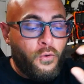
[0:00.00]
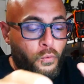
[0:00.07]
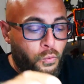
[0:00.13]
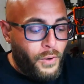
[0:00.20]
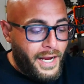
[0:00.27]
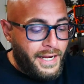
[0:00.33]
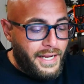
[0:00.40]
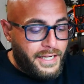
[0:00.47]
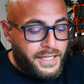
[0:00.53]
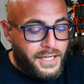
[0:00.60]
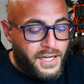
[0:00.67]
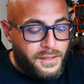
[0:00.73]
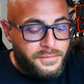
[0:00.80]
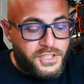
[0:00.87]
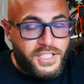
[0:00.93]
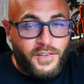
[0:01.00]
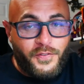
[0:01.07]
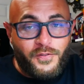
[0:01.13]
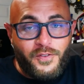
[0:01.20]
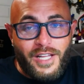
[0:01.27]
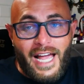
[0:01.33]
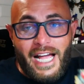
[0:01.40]
when it comes to
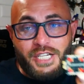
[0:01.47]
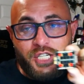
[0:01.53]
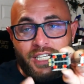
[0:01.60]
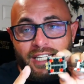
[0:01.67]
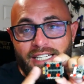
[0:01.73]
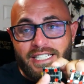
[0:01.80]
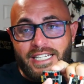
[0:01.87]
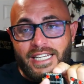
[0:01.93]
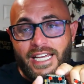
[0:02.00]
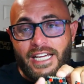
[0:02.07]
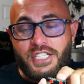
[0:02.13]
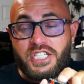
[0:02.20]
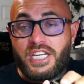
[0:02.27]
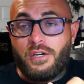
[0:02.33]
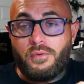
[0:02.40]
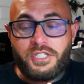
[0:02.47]
flashing this ESC,